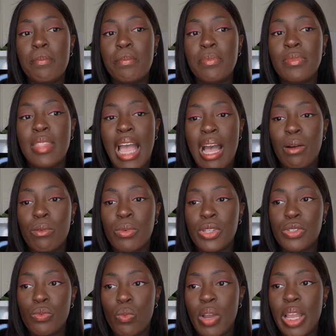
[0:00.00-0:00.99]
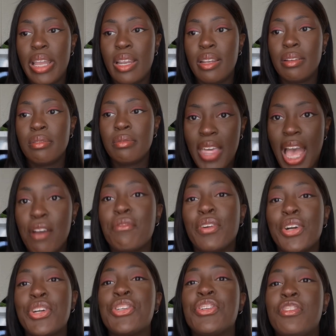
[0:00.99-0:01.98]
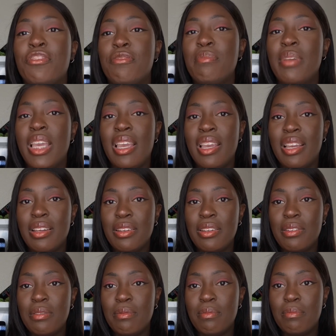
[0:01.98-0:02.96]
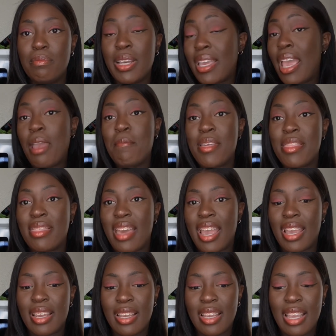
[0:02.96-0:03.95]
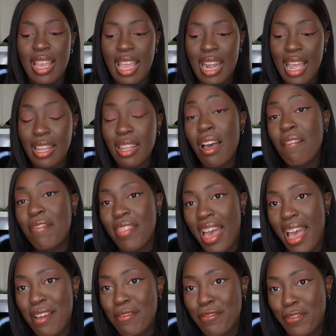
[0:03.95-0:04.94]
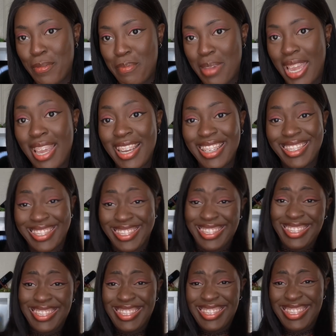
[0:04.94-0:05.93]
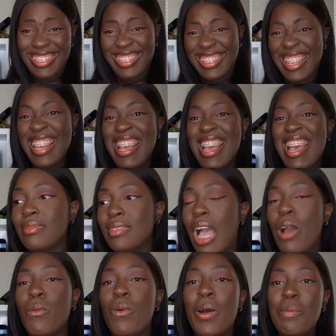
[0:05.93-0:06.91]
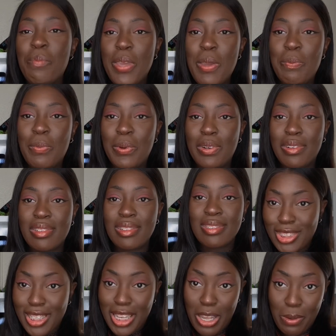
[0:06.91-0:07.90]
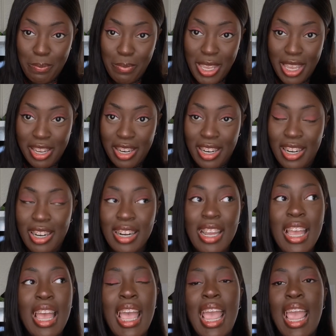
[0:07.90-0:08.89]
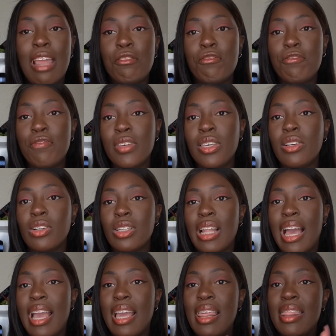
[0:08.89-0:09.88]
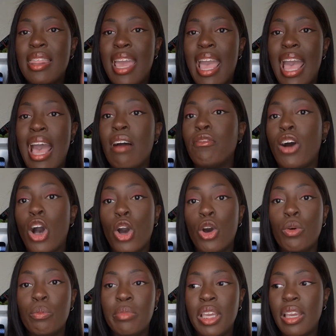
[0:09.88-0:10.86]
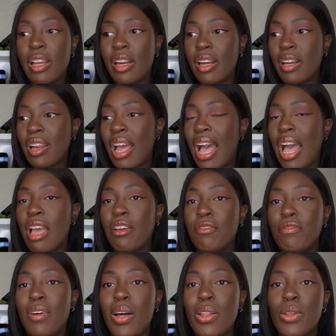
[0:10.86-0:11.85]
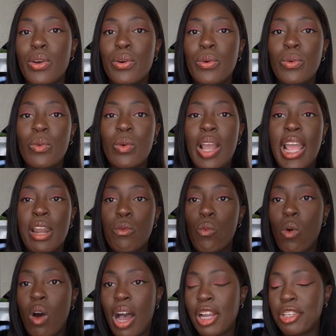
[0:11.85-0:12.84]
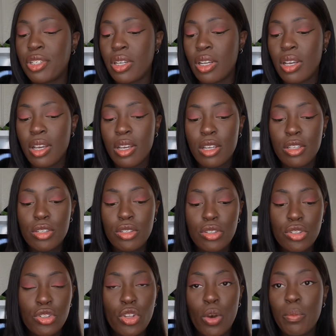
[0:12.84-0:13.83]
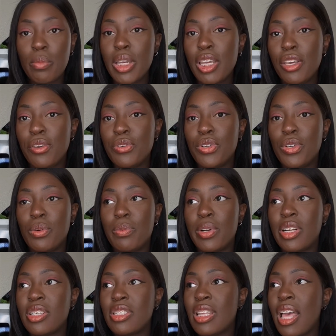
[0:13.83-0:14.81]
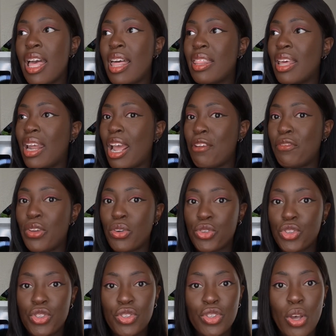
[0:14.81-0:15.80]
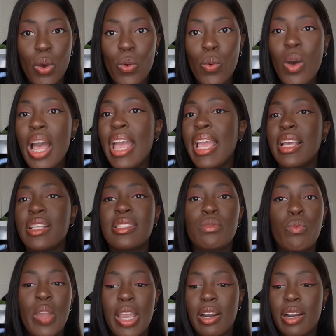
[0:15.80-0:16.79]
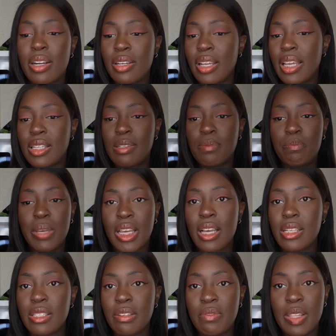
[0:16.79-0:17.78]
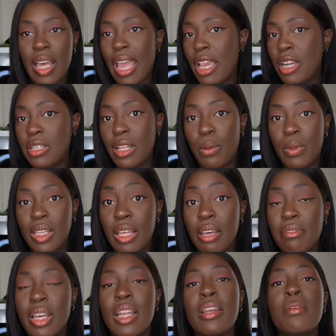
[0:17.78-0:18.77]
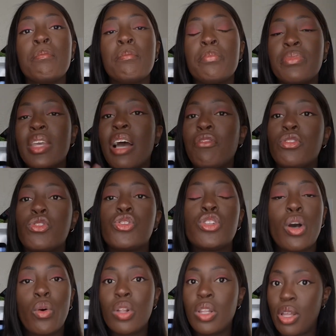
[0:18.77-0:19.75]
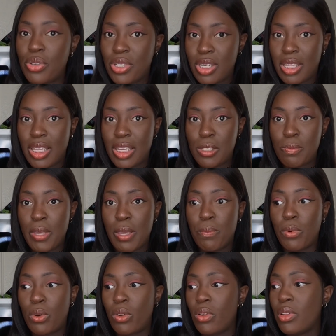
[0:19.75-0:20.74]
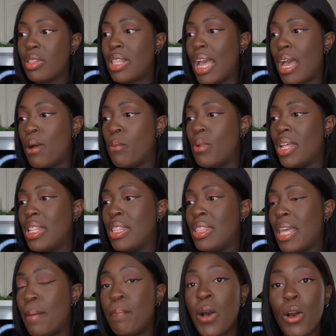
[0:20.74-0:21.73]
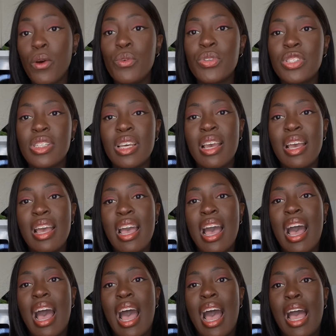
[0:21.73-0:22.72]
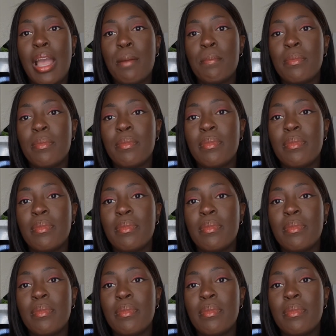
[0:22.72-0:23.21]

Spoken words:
that was when that version of me became a thing. And I love that for me. I want people to come here and feel like they have a home here. I follow and watch so many YouTubers that I feel so, it's weird. It's because of the age that we live in. I feel so close to these people that when they post, I'm